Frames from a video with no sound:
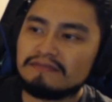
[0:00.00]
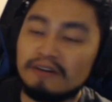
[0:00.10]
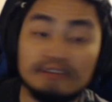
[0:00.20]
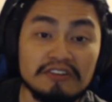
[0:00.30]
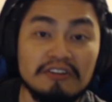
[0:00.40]
Oh,
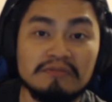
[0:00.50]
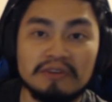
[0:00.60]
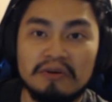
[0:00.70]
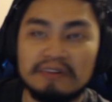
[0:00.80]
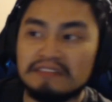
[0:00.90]
it's a home
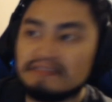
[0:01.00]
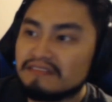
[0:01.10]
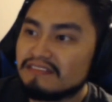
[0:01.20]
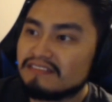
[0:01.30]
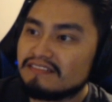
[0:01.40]
recording.
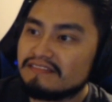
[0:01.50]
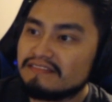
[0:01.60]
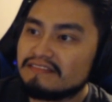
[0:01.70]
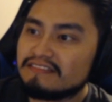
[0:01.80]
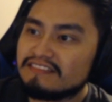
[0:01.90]

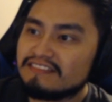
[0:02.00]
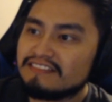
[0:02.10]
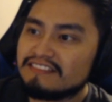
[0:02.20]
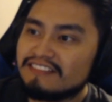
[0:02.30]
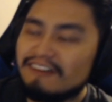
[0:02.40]

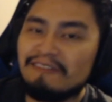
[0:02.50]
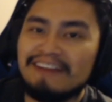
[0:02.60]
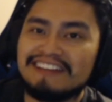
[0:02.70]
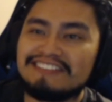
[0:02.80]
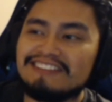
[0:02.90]
Oh
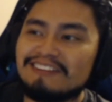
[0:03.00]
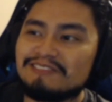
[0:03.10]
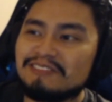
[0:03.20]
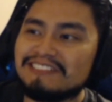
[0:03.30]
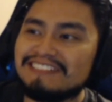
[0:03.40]
man, she's all
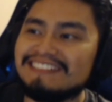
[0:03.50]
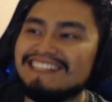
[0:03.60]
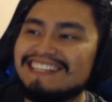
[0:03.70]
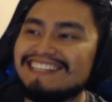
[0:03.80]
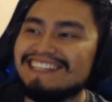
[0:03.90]
grown up.
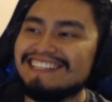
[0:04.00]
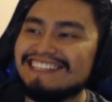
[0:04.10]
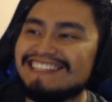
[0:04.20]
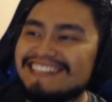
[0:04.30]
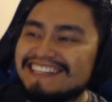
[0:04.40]

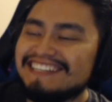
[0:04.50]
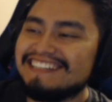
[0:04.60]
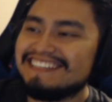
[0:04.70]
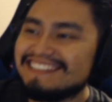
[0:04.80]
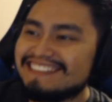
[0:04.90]

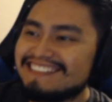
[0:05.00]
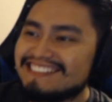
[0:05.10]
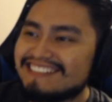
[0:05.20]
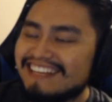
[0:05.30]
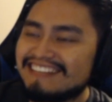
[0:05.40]
This
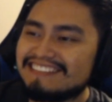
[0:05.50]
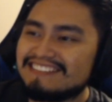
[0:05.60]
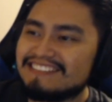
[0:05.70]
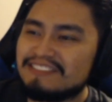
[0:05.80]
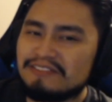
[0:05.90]
is like
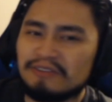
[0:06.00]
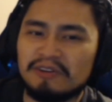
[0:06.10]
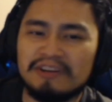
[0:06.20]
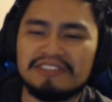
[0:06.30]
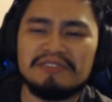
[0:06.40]

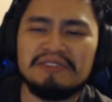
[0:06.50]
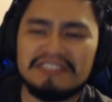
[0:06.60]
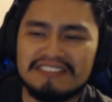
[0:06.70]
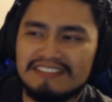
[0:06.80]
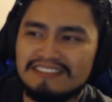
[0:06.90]
recorded 2 years
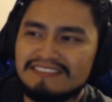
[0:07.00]
ago.